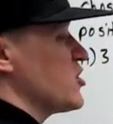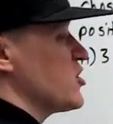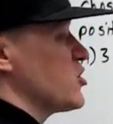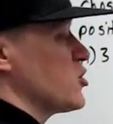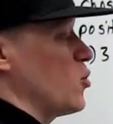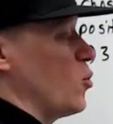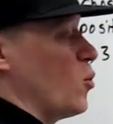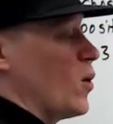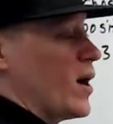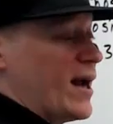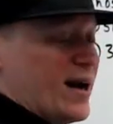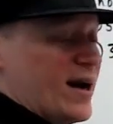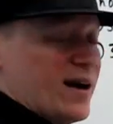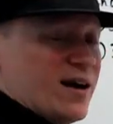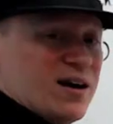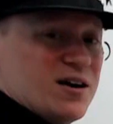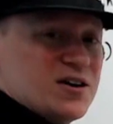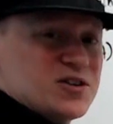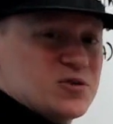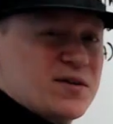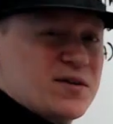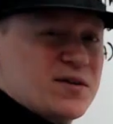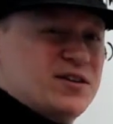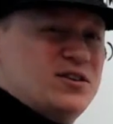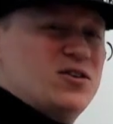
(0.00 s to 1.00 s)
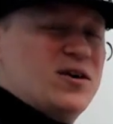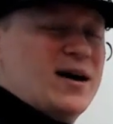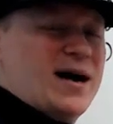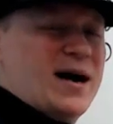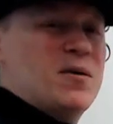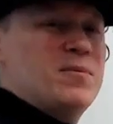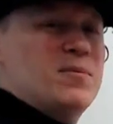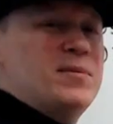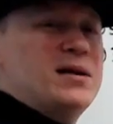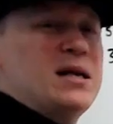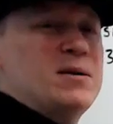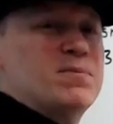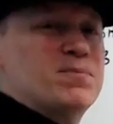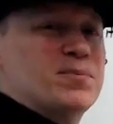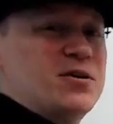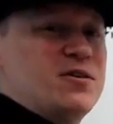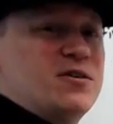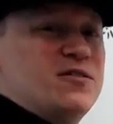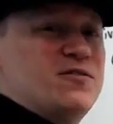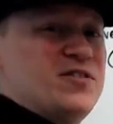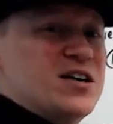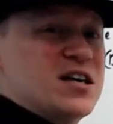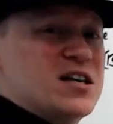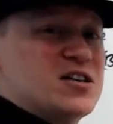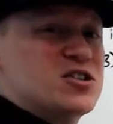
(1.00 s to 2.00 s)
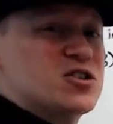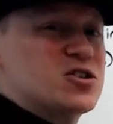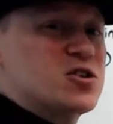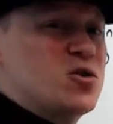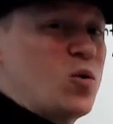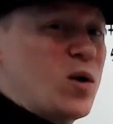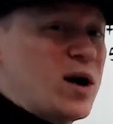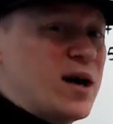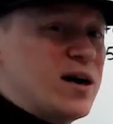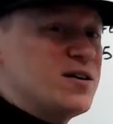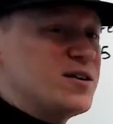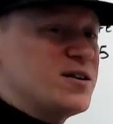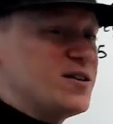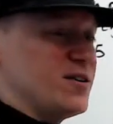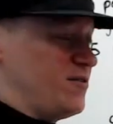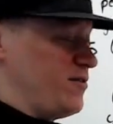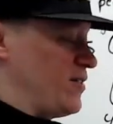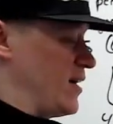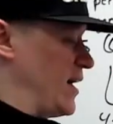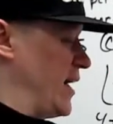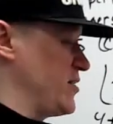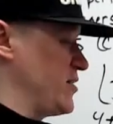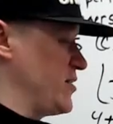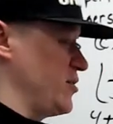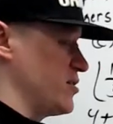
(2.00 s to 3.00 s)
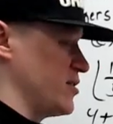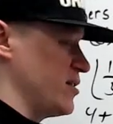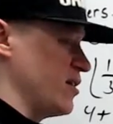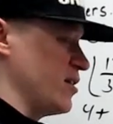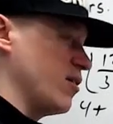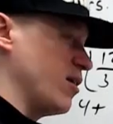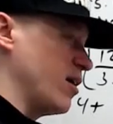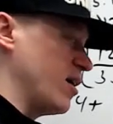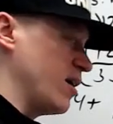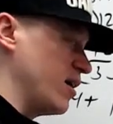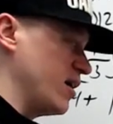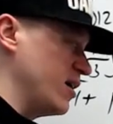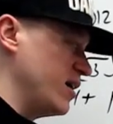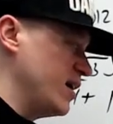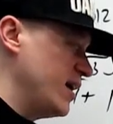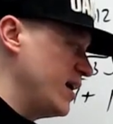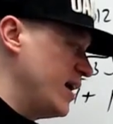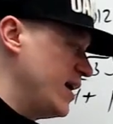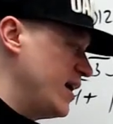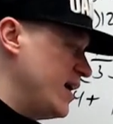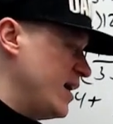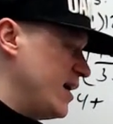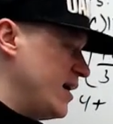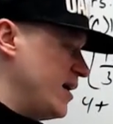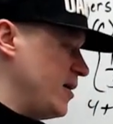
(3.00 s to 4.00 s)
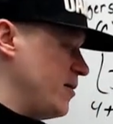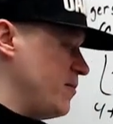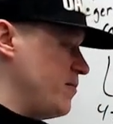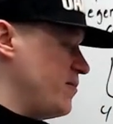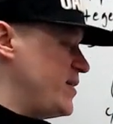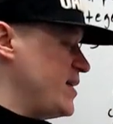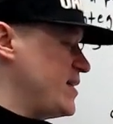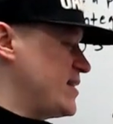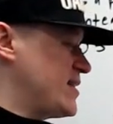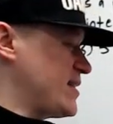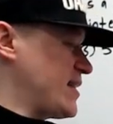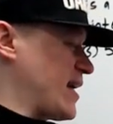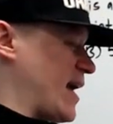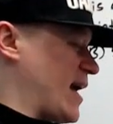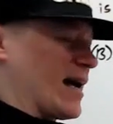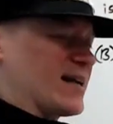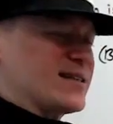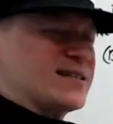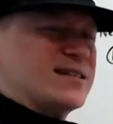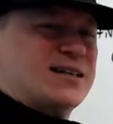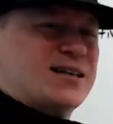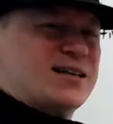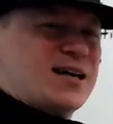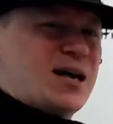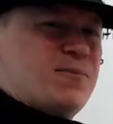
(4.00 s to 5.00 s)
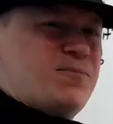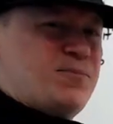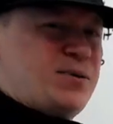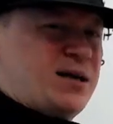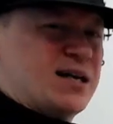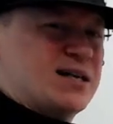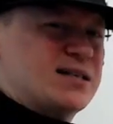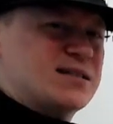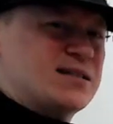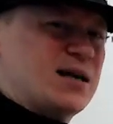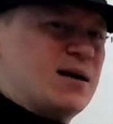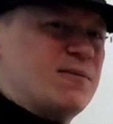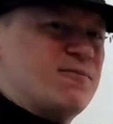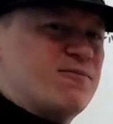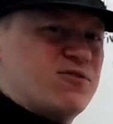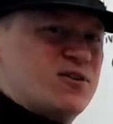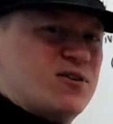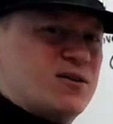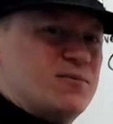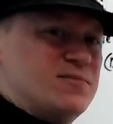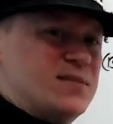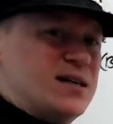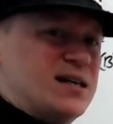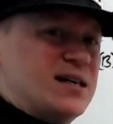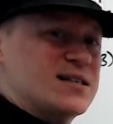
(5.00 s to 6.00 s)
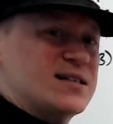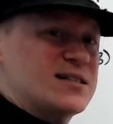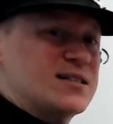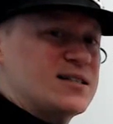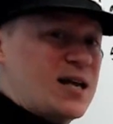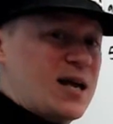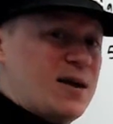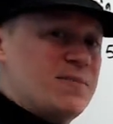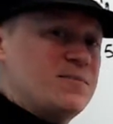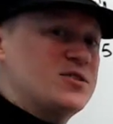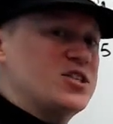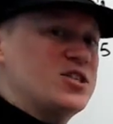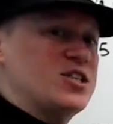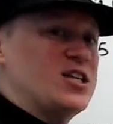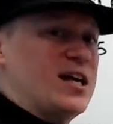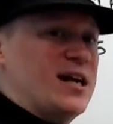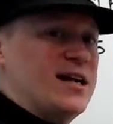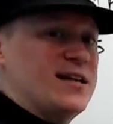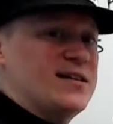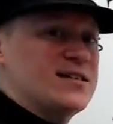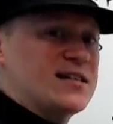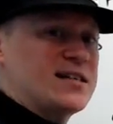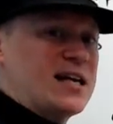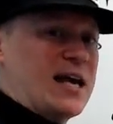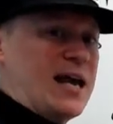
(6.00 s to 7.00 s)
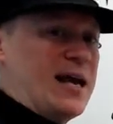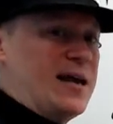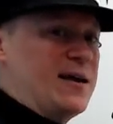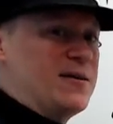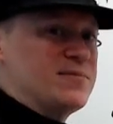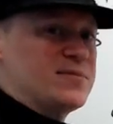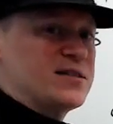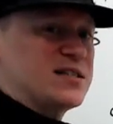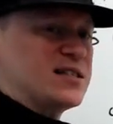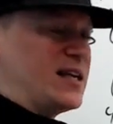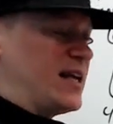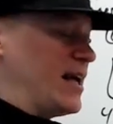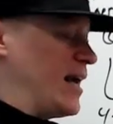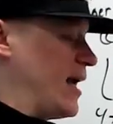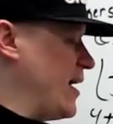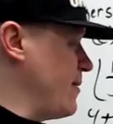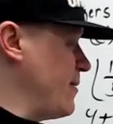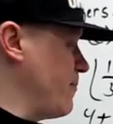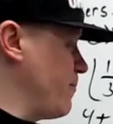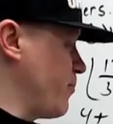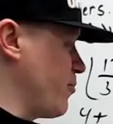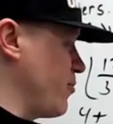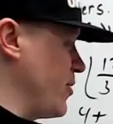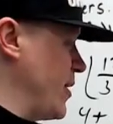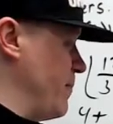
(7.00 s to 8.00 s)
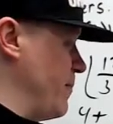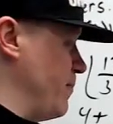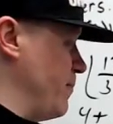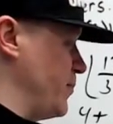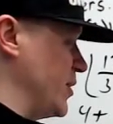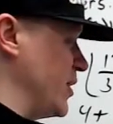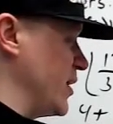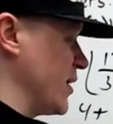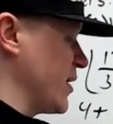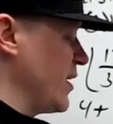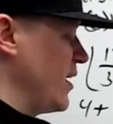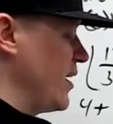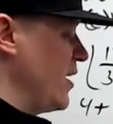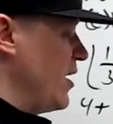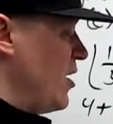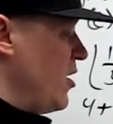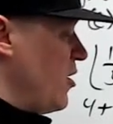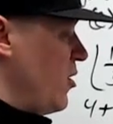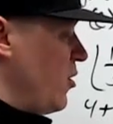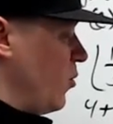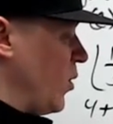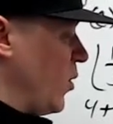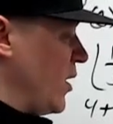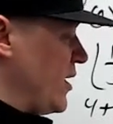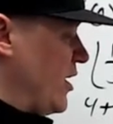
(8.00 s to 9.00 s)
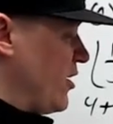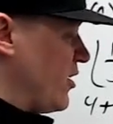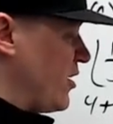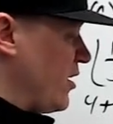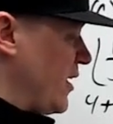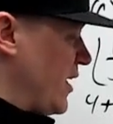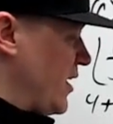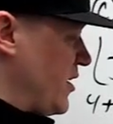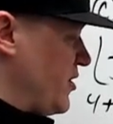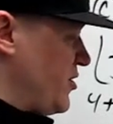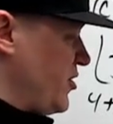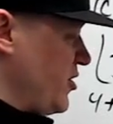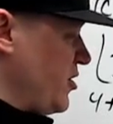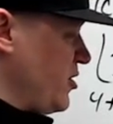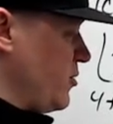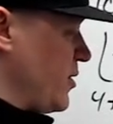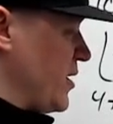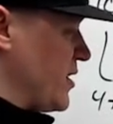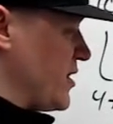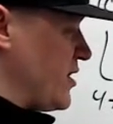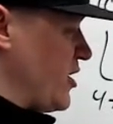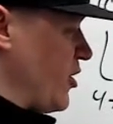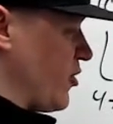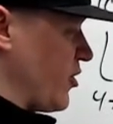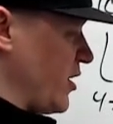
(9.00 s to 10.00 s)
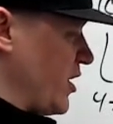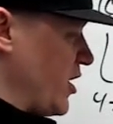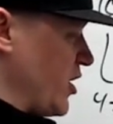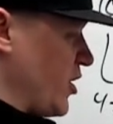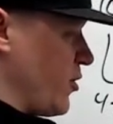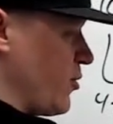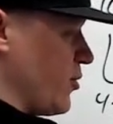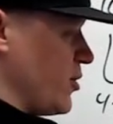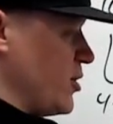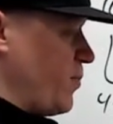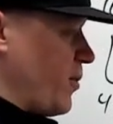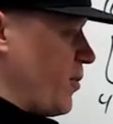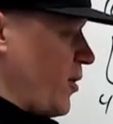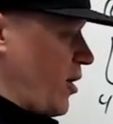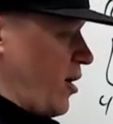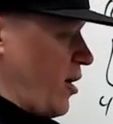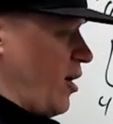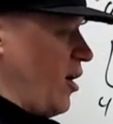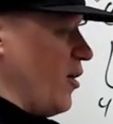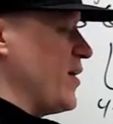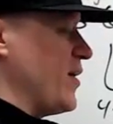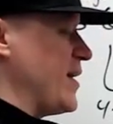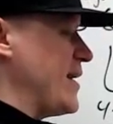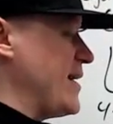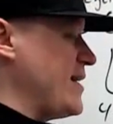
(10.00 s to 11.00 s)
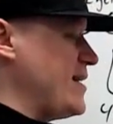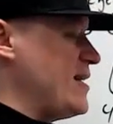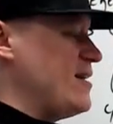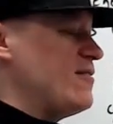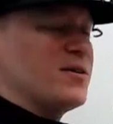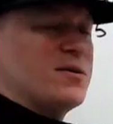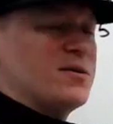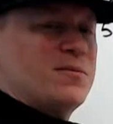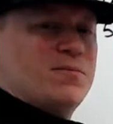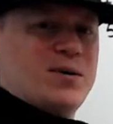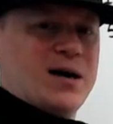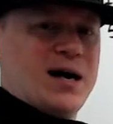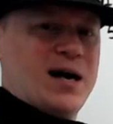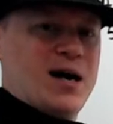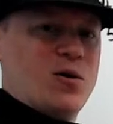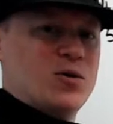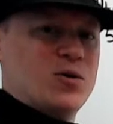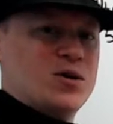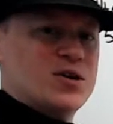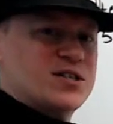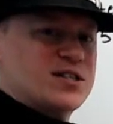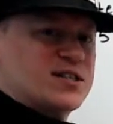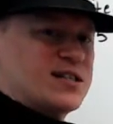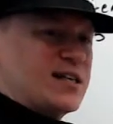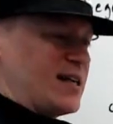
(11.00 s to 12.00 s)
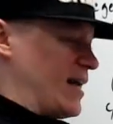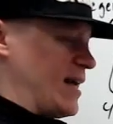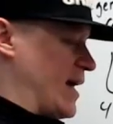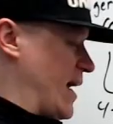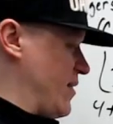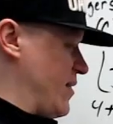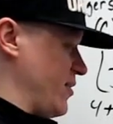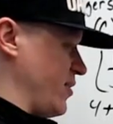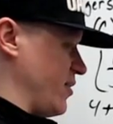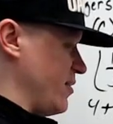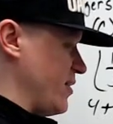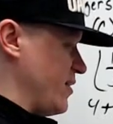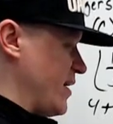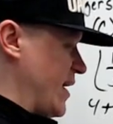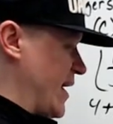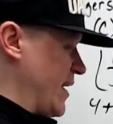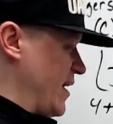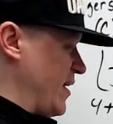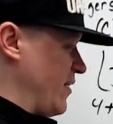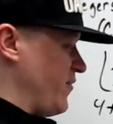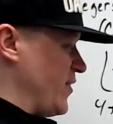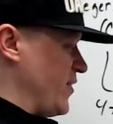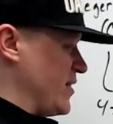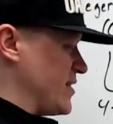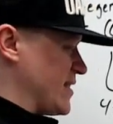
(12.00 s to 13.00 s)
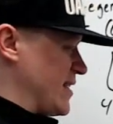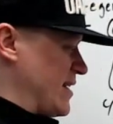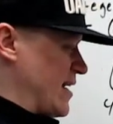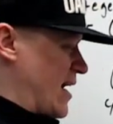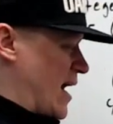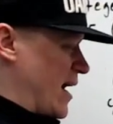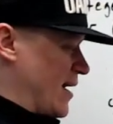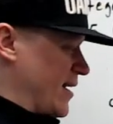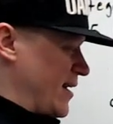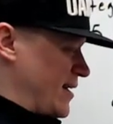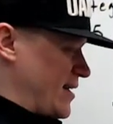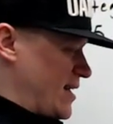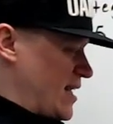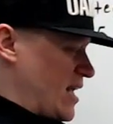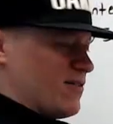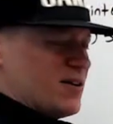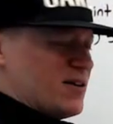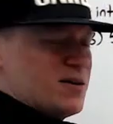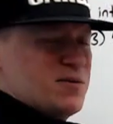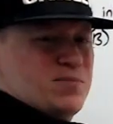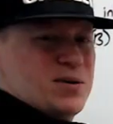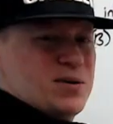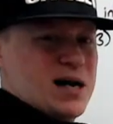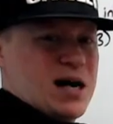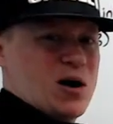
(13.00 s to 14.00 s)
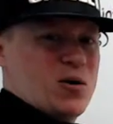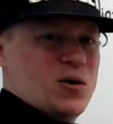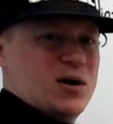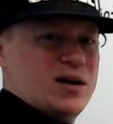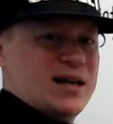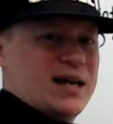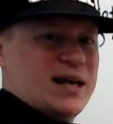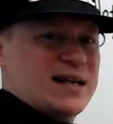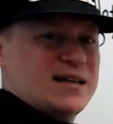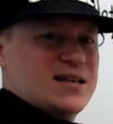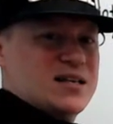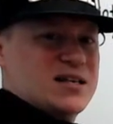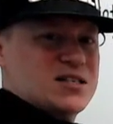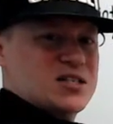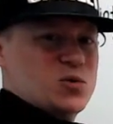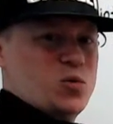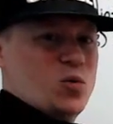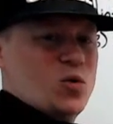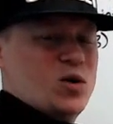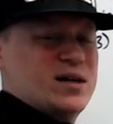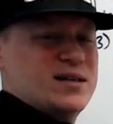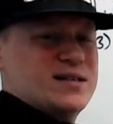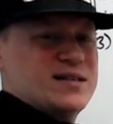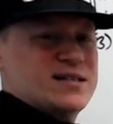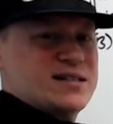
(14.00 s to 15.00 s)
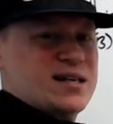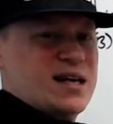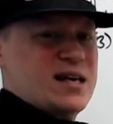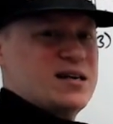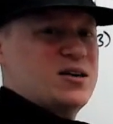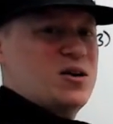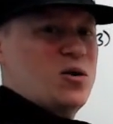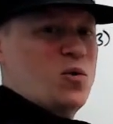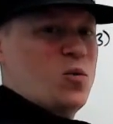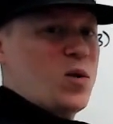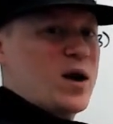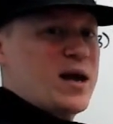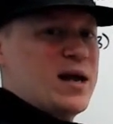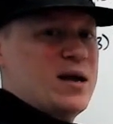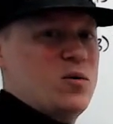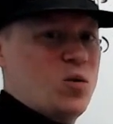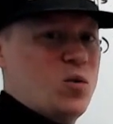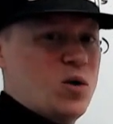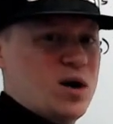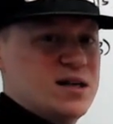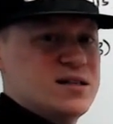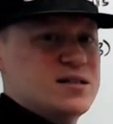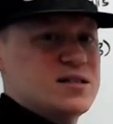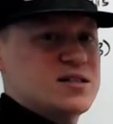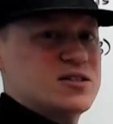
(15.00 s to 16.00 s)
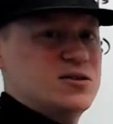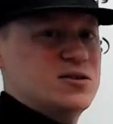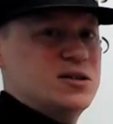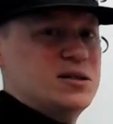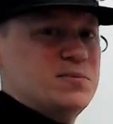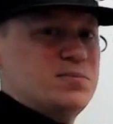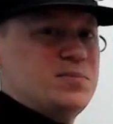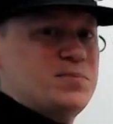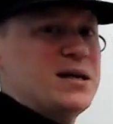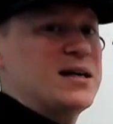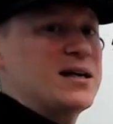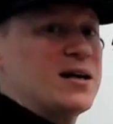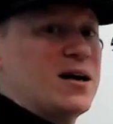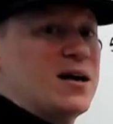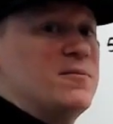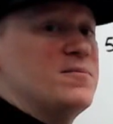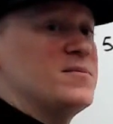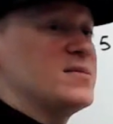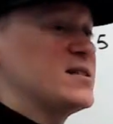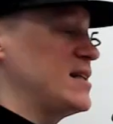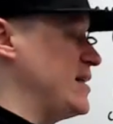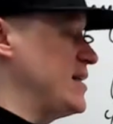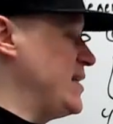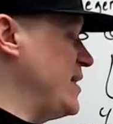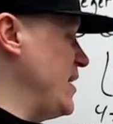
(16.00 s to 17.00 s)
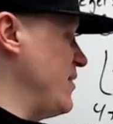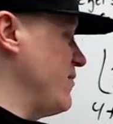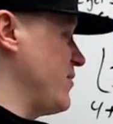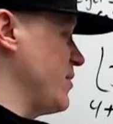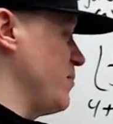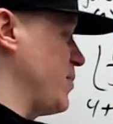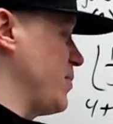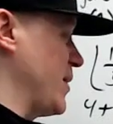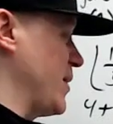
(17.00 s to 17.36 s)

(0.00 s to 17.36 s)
square. So we have to know how many perfect square divisors there are. Um, this tactic I picked up from uh, Sam Chen's AMC8 prep book. What you're going to do is you're going to group all the even powers together. And if it's not an even power like this one, take away one so it becomes an even